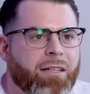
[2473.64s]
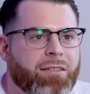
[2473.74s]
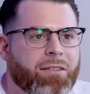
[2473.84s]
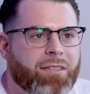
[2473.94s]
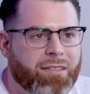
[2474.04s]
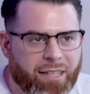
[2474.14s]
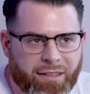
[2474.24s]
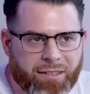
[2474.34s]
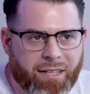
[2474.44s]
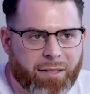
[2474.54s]
So to set
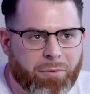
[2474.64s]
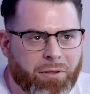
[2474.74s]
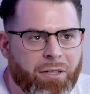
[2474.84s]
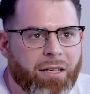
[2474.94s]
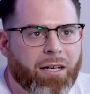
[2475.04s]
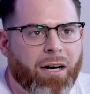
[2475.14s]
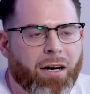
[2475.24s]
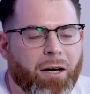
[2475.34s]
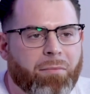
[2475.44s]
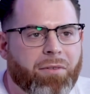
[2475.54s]
the table,
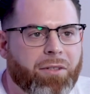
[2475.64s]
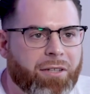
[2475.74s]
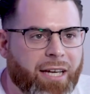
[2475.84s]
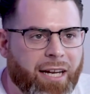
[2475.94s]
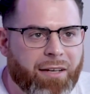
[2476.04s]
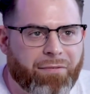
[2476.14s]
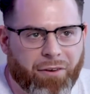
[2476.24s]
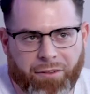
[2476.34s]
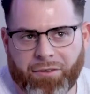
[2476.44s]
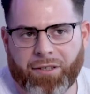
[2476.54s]
you're getting
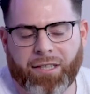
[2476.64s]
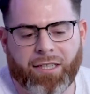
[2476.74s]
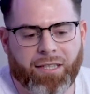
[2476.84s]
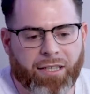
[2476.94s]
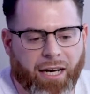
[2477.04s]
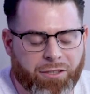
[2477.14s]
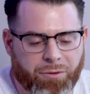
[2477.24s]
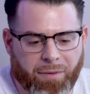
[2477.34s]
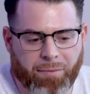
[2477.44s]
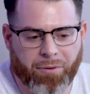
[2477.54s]
further in the
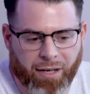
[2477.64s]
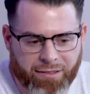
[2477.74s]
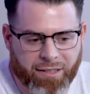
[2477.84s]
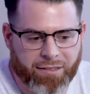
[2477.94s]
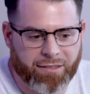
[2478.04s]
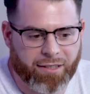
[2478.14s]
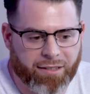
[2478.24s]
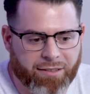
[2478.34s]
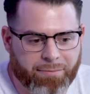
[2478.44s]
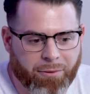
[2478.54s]
Outremont process at
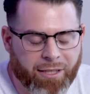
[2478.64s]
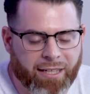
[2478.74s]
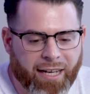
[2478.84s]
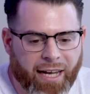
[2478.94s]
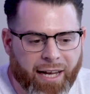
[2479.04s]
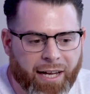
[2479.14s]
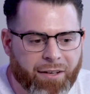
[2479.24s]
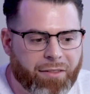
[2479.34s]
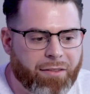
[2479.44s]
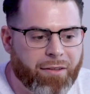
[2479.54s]
this point,
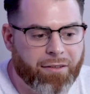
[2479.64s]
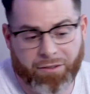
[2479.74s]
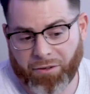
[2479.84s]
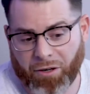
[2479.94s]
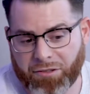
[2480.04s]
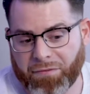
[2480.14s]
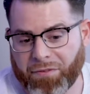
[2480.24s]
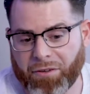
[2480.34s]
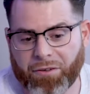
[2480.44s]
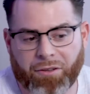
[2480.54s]
and you're also
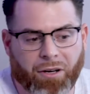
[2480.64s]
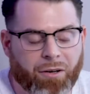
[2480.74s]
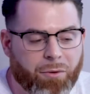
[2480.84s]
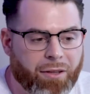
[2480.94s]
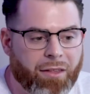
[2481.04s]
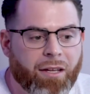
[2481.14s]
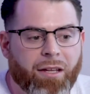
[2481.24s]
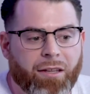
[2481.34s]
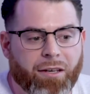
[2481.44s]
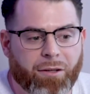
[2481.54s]
further along with
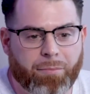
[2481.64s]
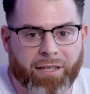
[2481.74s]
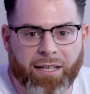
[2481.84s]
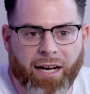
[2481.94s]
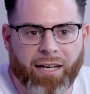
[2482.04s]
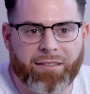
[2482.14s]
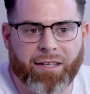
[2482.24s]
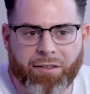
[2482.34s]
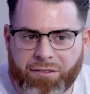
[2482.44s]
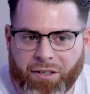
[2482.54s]
the other big guys,
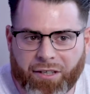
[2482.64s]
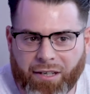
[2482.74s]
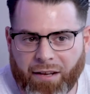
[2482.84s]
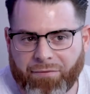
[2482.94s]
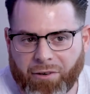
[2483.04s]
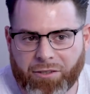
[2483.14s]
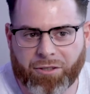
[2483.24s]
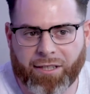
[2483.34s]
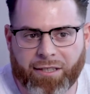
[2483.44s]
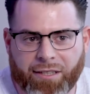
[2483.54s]
and you're starting to get
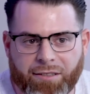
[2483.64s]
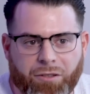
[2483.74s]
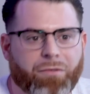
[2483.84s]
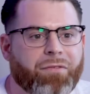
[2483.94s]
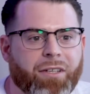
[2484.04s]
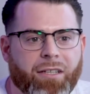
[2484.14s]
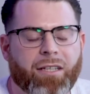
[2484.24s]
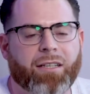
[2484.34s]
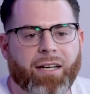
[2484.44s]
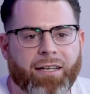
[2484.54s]
frustrated because you're
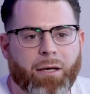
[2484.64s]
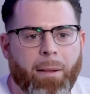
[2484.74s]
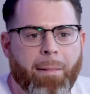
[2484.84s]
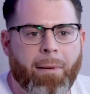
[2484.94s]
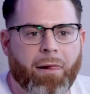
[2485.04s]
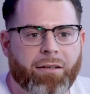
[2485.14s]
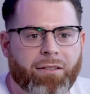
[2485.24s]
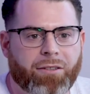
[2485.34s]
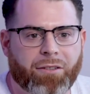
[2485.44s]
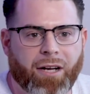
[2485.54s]
feeling like
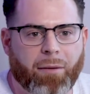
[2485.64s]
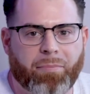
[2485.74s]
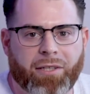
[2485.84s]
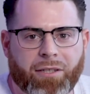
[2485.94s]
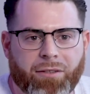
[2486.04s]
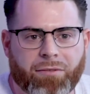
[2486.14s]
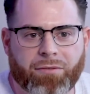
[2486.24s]
you're not being